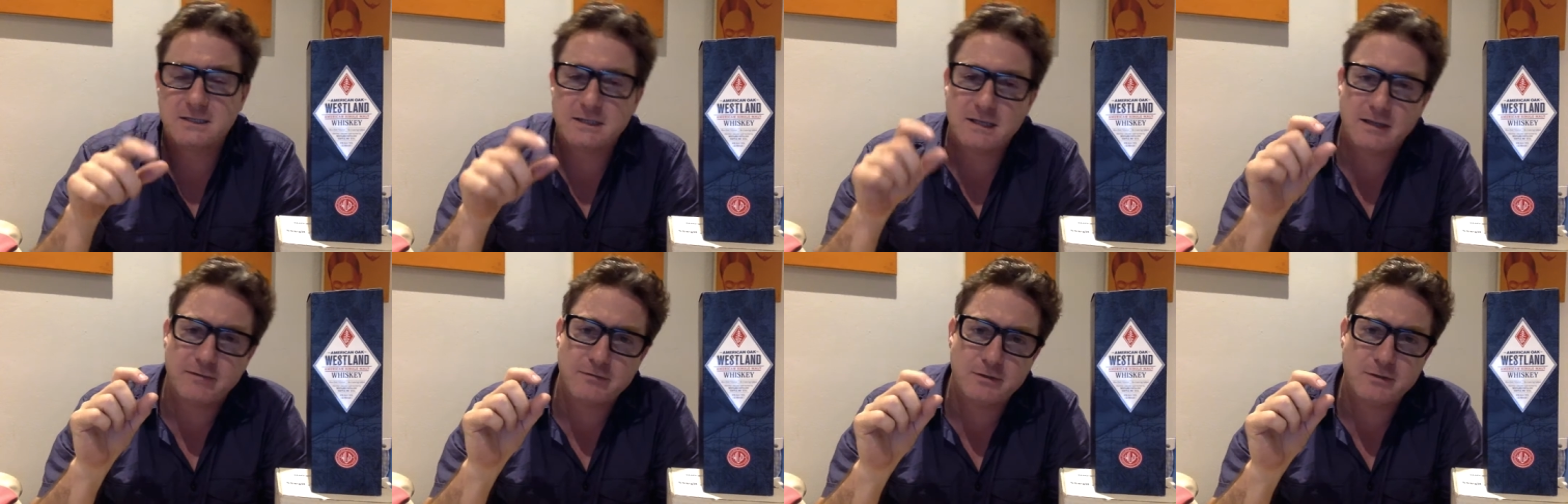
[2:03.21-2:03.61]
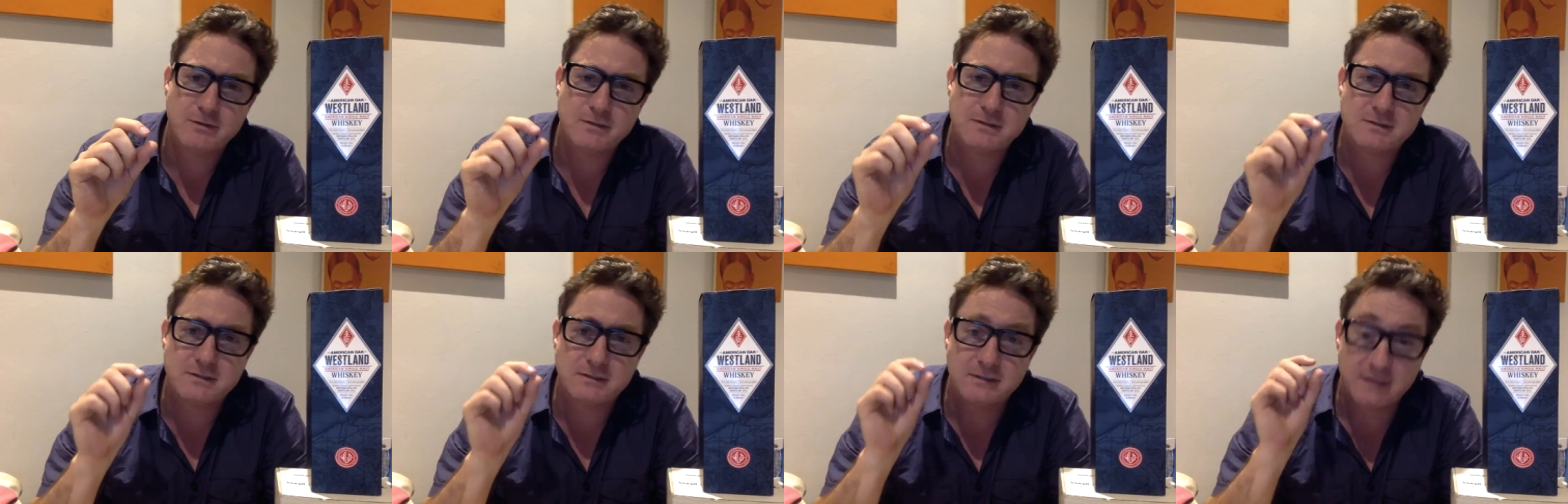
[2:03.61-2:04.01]
that
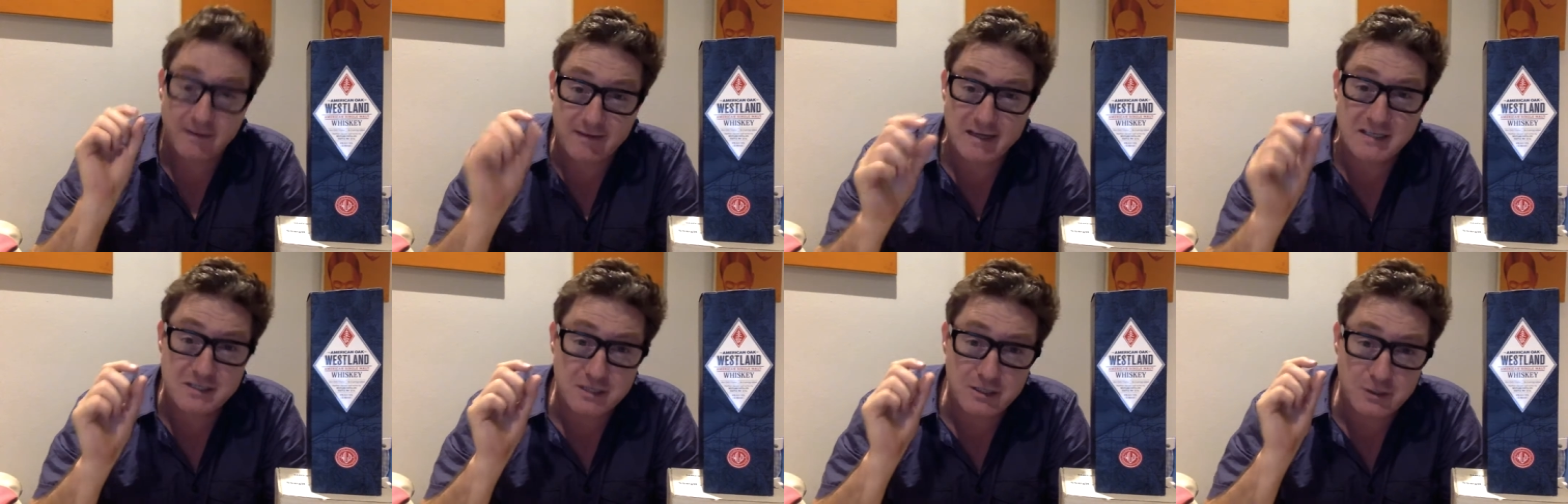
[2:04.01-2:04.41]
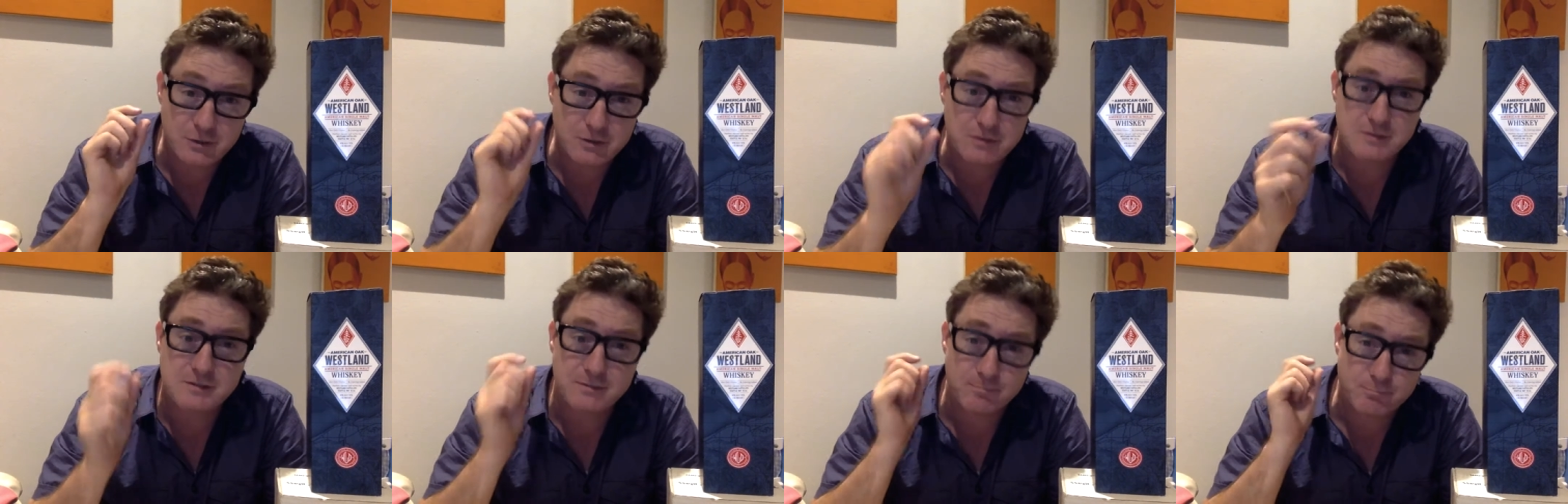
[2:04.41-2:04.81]
they've actually
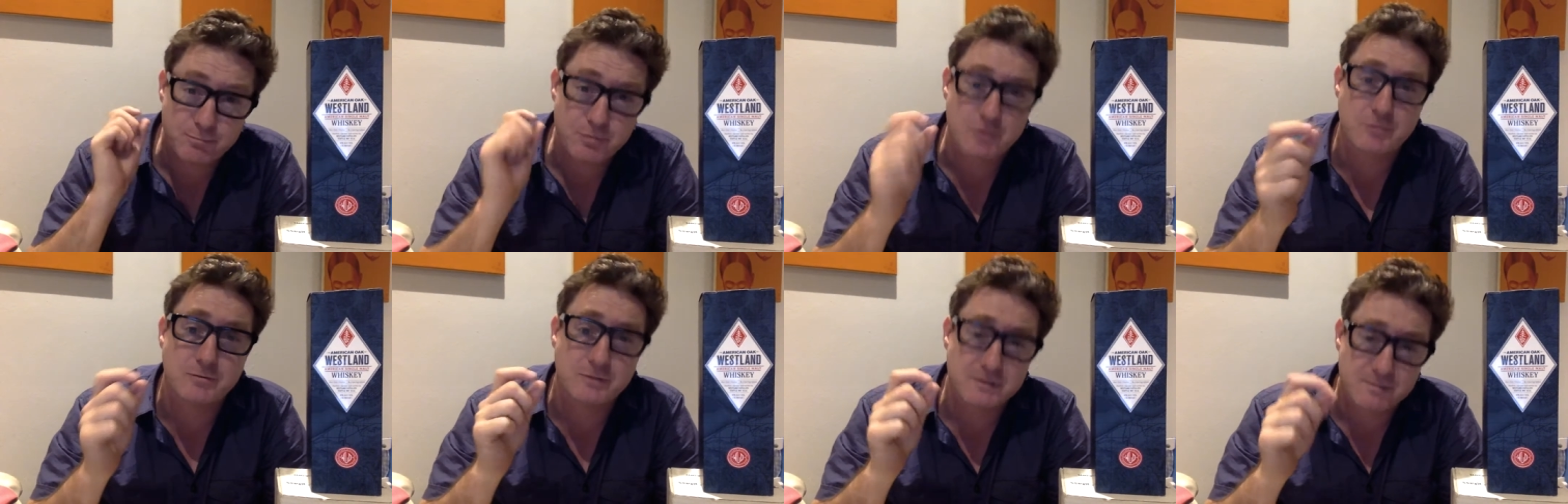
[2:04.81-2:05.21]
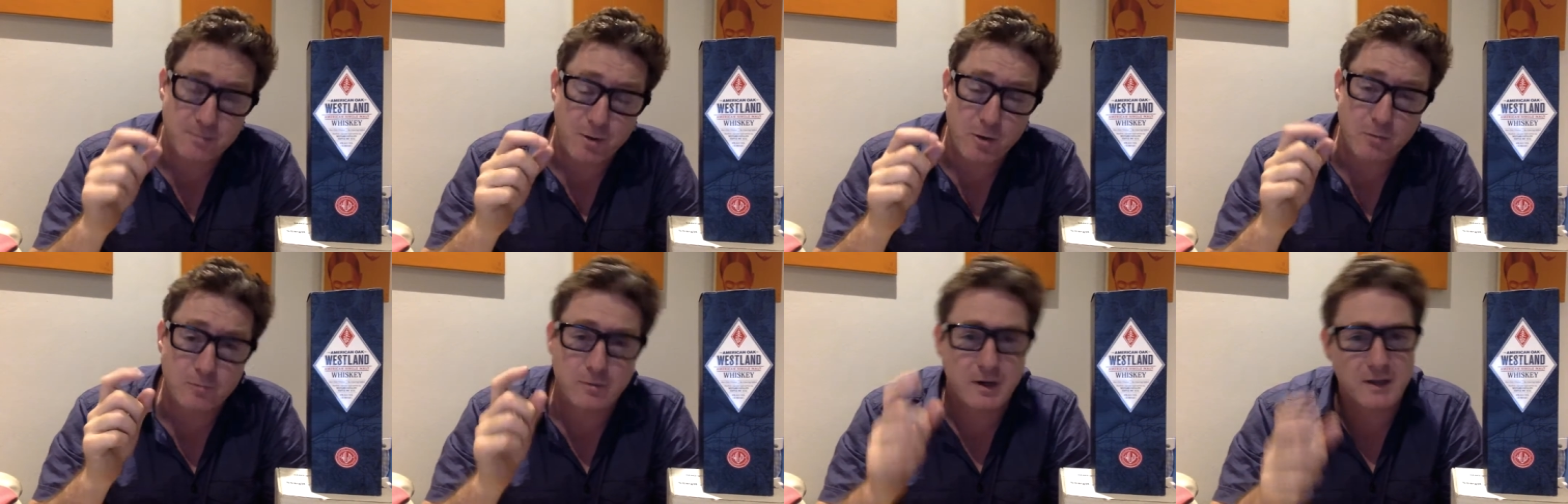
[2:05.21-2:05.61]
used a brewer's
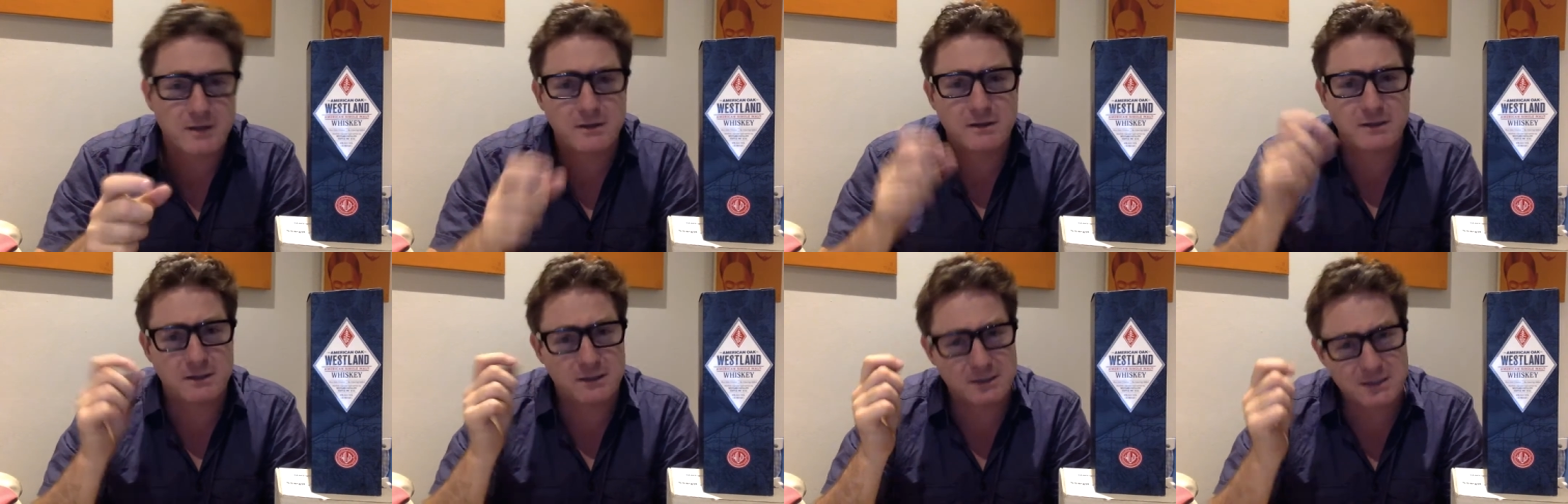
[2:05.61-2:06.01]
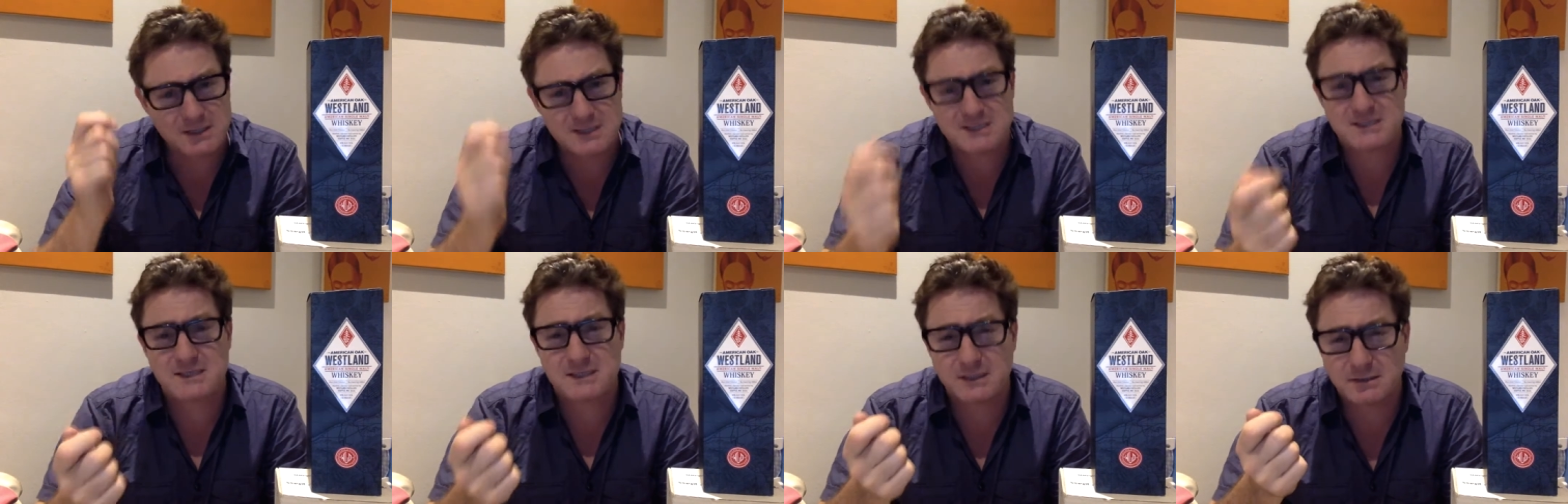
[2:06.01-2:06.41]
malt rather than
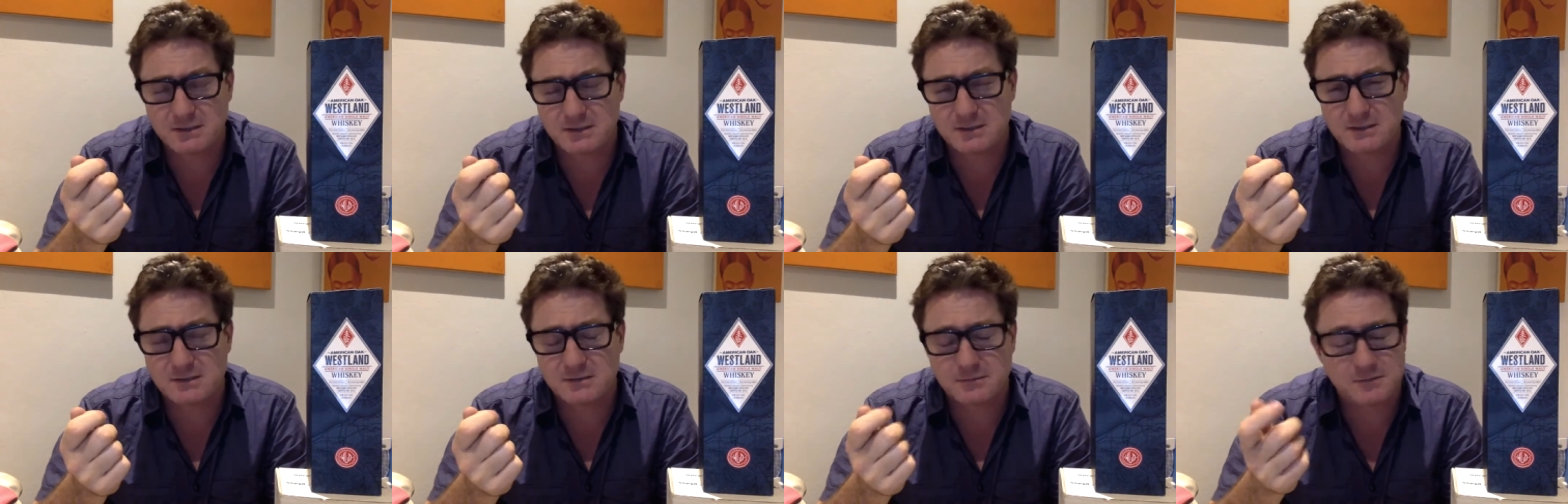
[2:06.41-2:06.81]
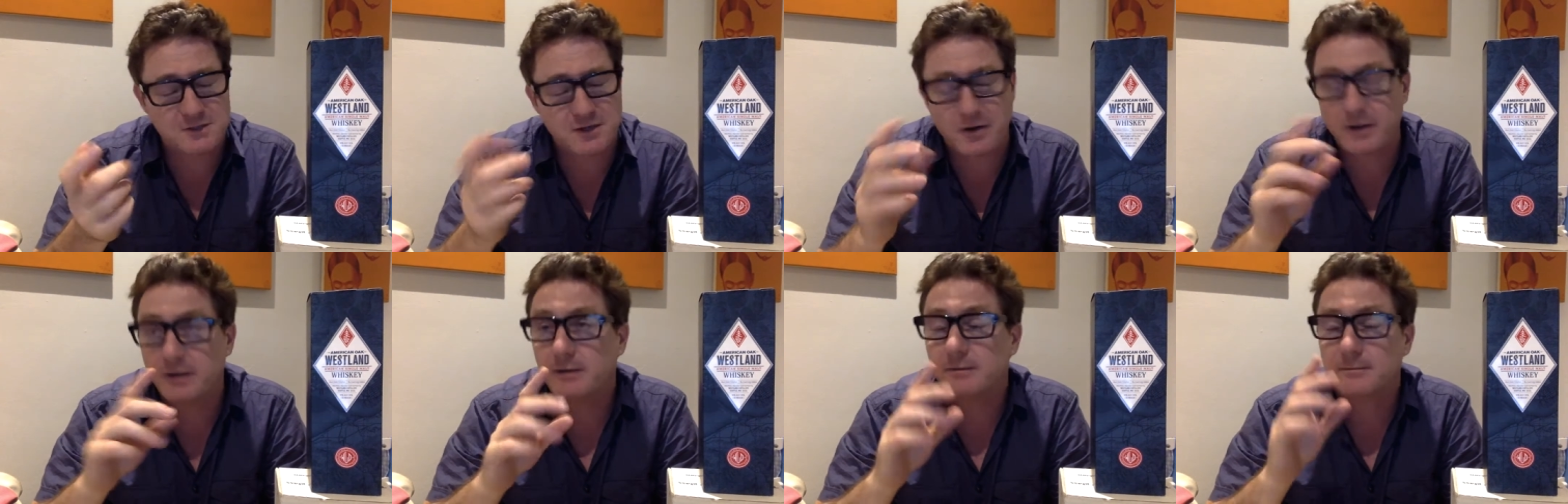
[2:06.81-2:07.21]

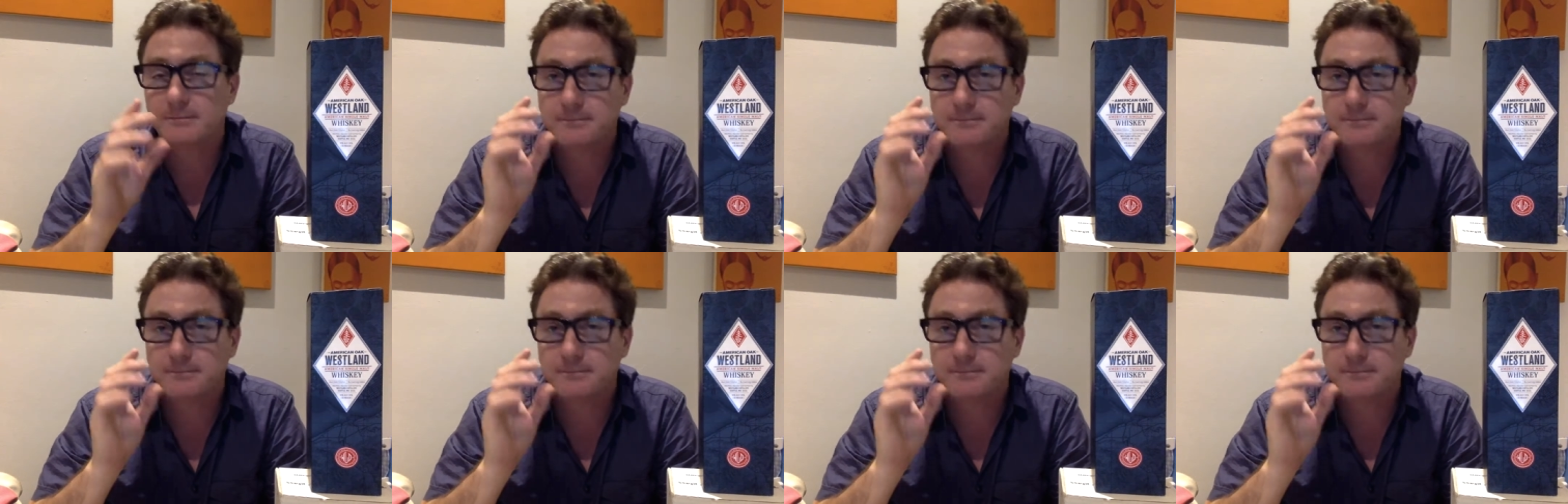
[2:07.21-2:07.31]
a